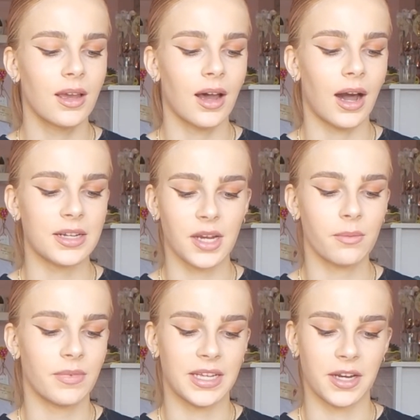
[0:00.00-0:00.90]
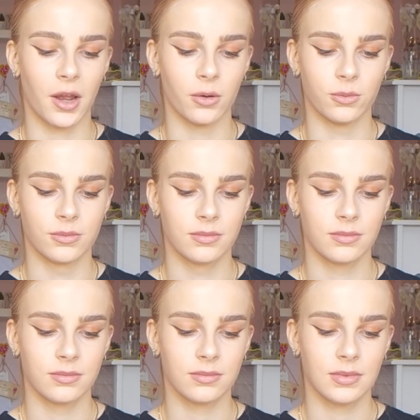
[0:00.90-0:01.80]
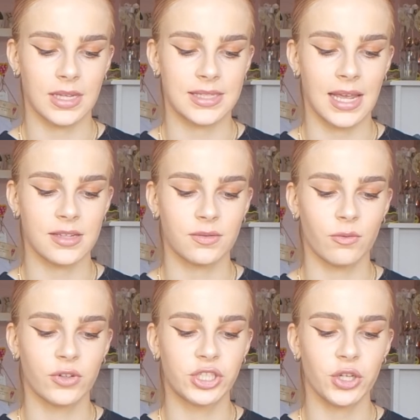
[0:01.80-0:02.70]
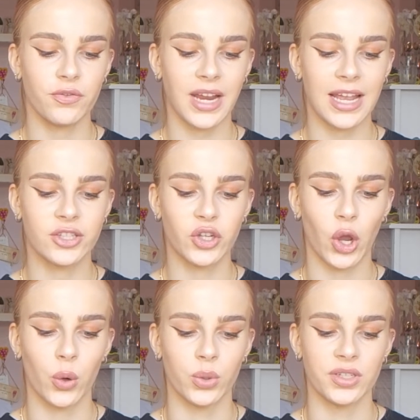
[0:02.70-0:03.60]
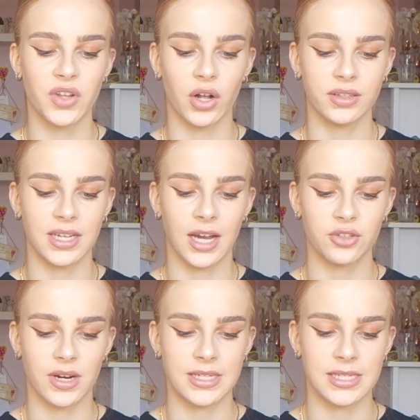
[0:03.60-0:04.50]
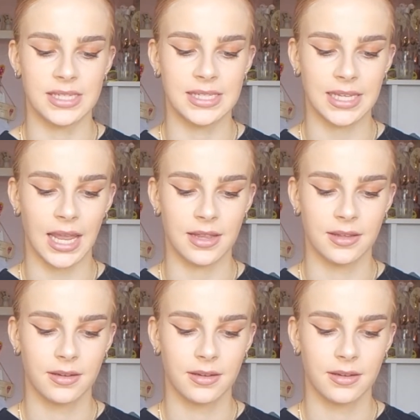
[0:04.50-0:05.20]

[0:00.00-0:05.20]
I don't really know. It says, rejuvenate and tone dull dehydrated skin.